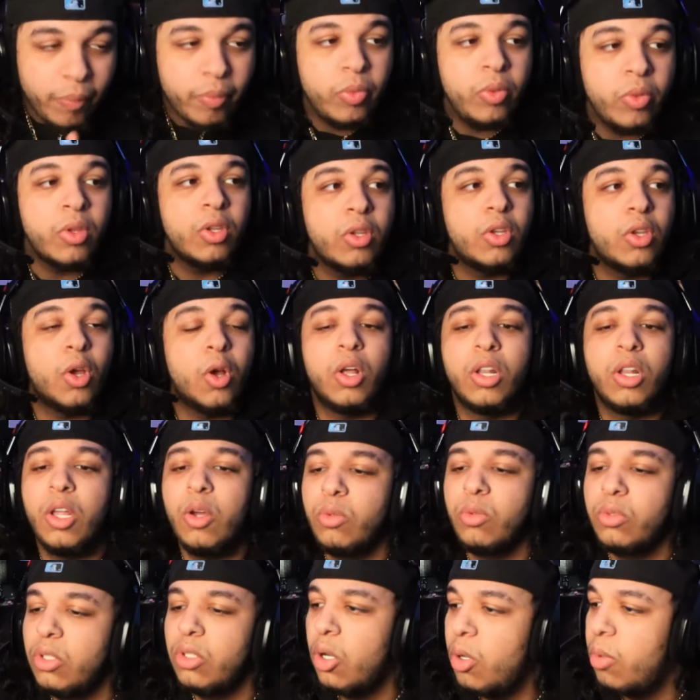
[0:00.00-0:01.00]
Yo,
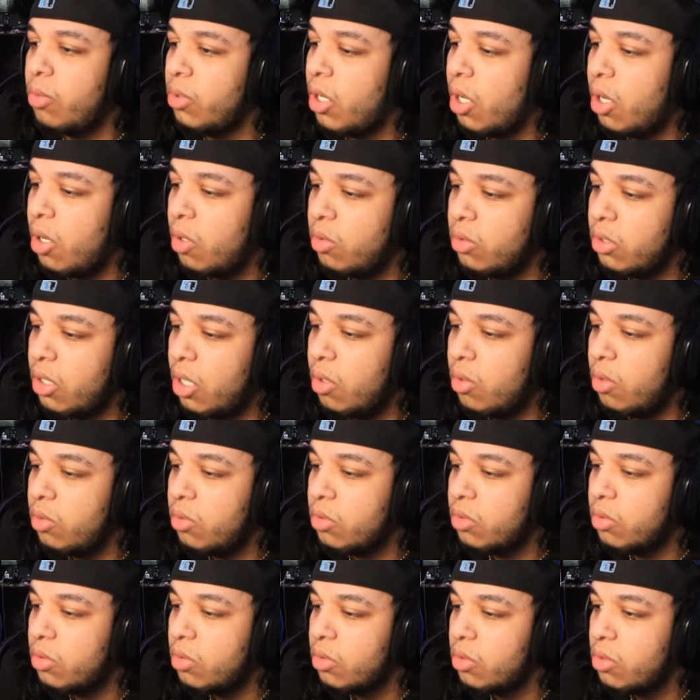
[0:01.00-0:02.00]
hello? Yo. Yo,
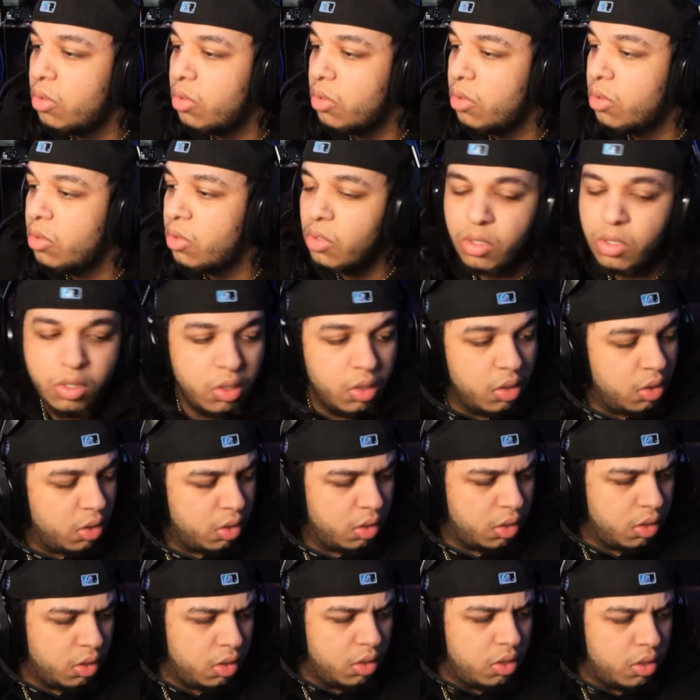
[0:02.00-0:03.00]

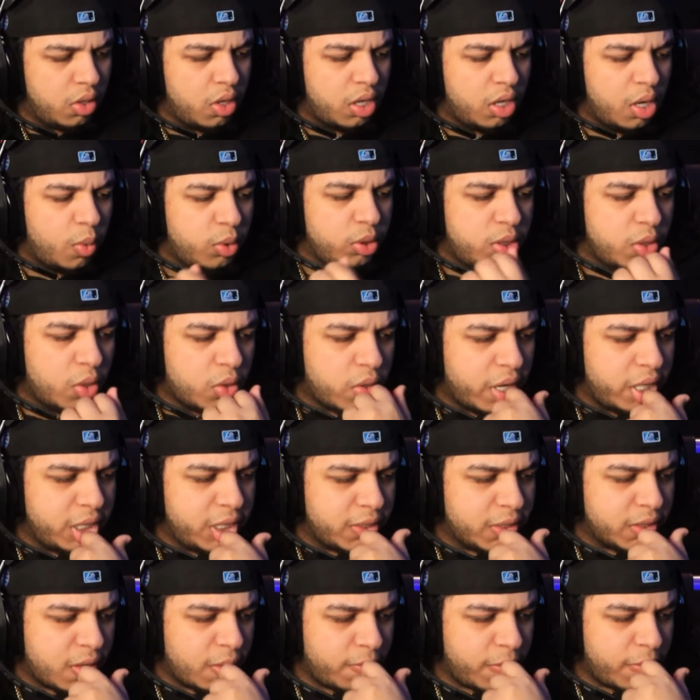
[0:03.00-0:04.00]
hello, what's your
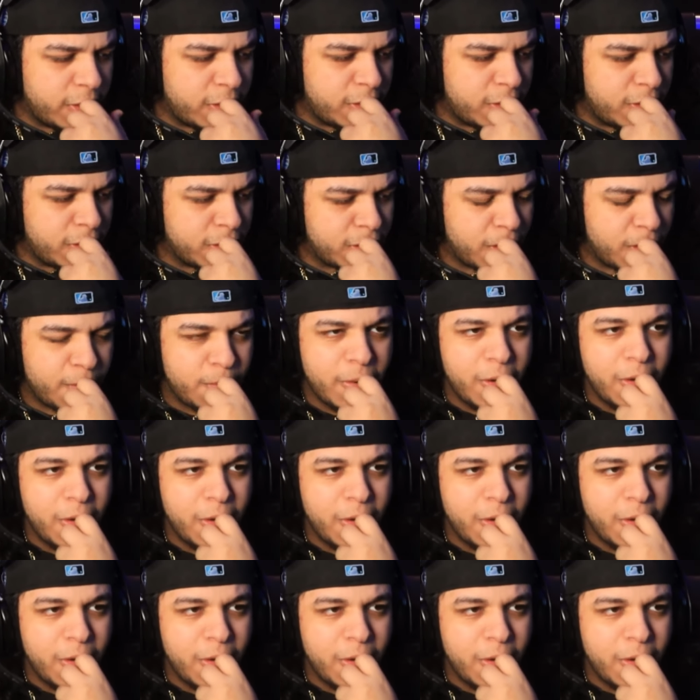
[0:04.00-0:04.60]
craziest confession and shit, bro?